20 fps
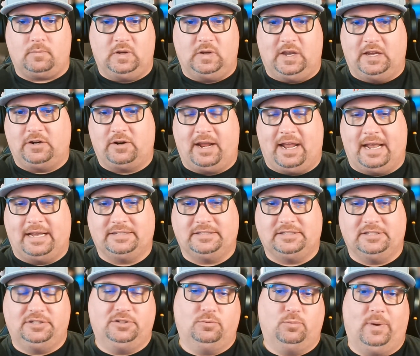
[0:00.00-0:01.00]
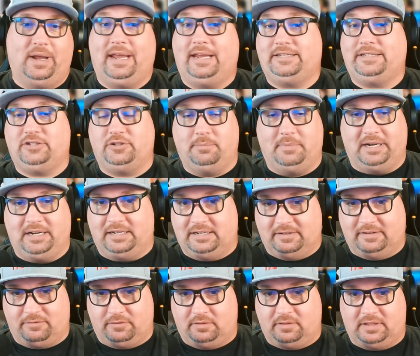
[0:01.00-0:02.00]
and are asked to do way too many
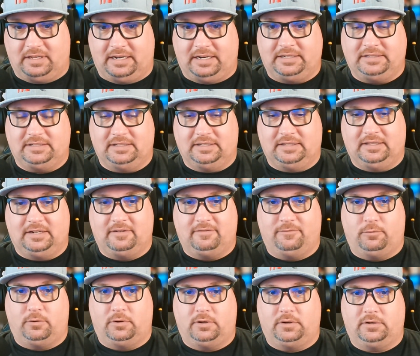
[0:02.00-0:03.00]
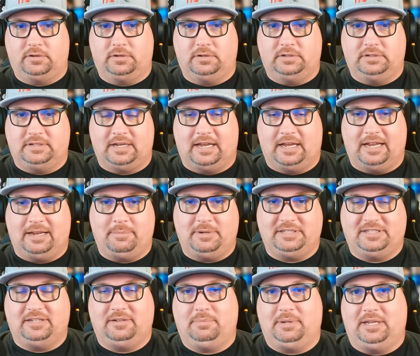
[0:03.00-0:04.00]
different things, and therefore time
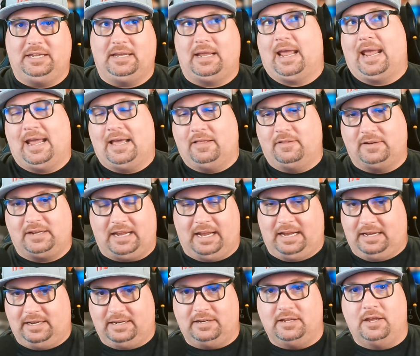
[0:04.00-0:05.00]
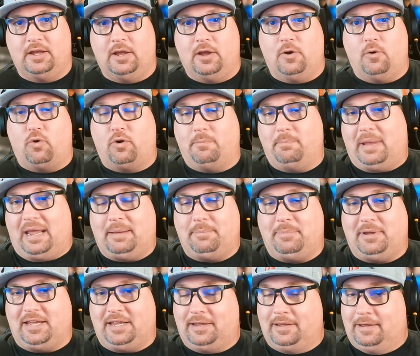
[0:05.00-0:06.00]
isn't being allocated, or
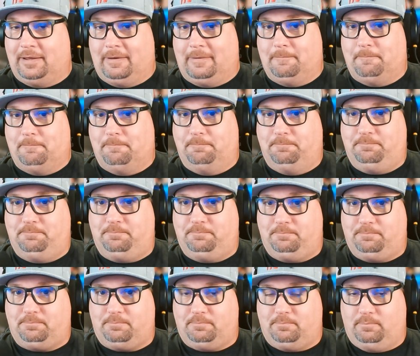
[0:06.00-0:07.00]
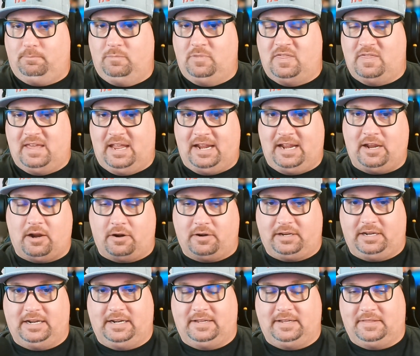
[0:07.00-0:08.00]
maybe they aren't
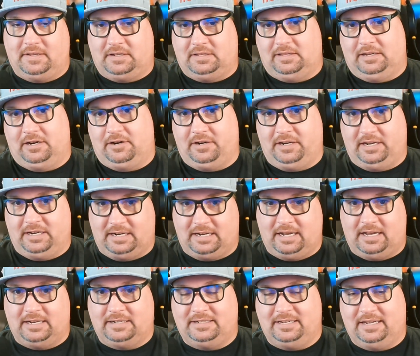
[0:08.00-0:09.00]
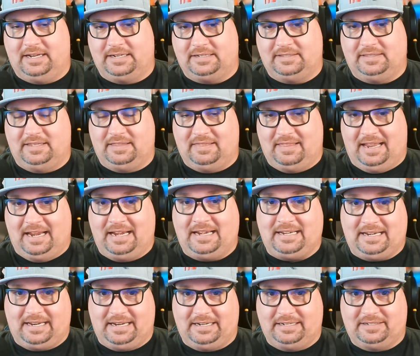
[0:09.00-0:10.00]
getting the clarity and context that they
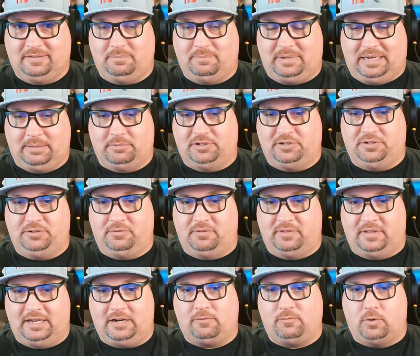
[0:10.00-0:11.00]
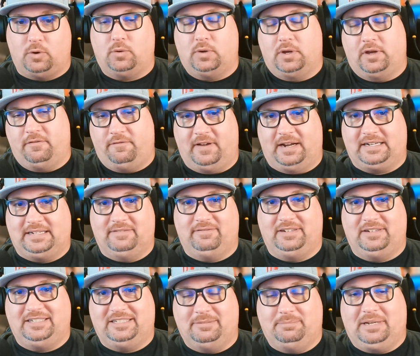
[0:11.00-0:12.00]
need to be able to do their role
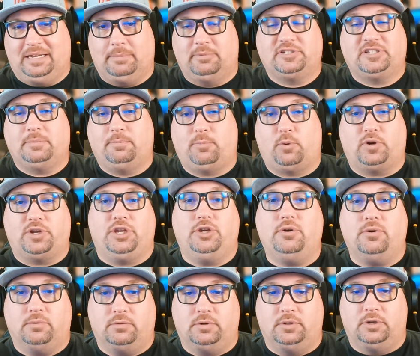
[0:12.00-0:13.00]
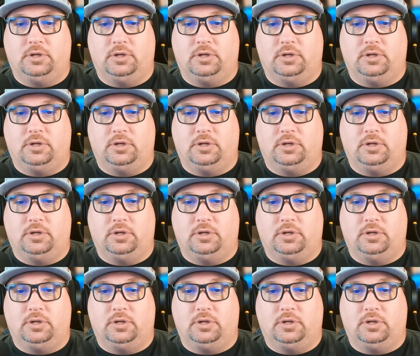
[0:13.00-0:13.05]
effectively to be able to support you.